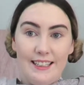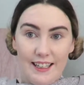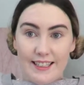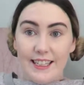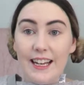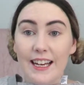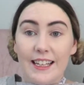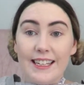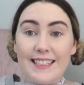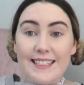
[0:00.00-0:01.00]
that is
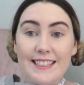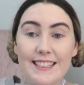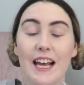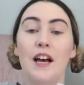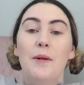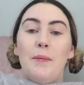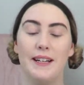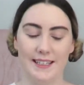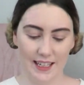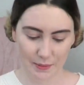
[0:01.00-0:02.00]
hideous, but
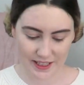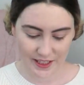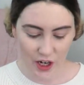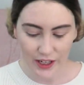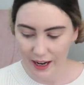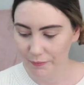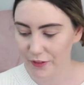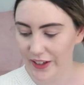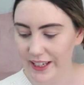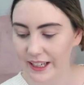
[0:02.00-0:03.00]
it's gonna be so
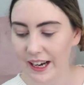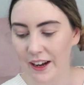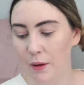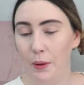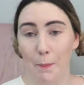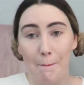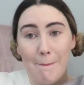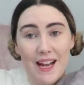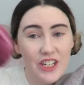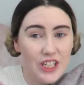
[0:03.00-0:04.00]
comfy, and I'll be
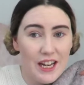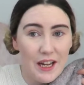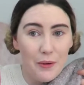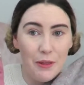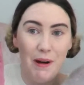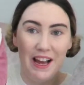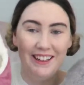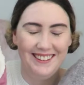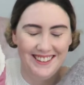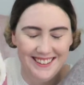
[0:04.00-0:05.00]
matching with my
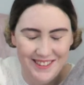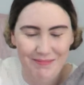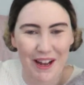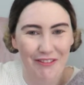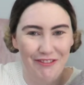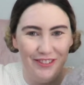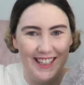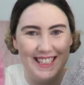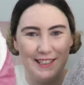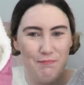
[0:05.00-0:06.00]
my
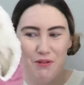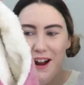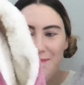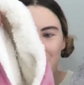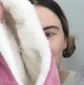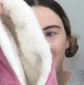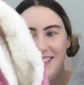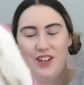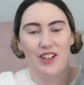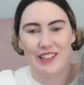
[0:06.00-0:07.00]
fleece bright pink
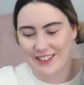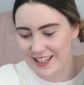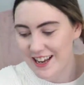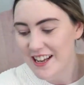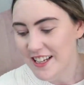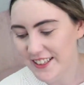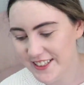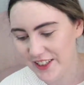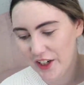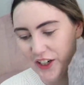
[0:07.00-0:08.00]
socks.
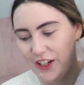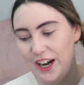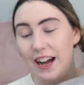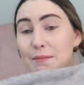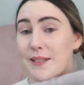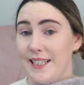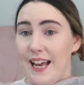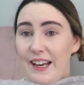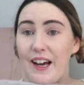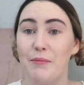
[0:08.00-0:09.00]
So I'm
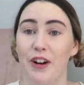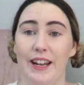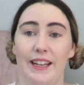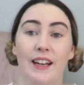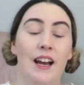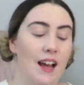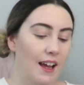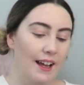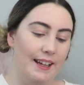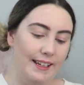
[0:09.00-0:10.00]
set, I'm ready,
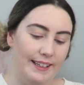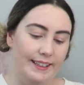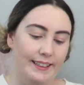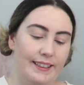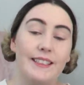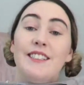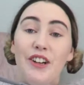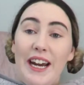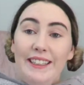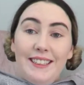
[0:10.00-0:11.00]
and it's
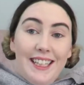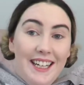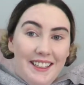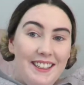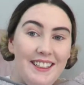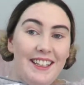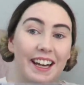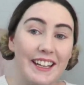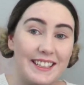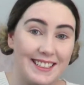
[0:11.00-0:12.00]
great.
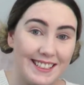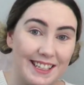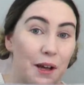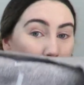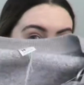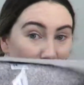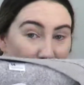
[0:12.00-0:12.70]
Hideous, but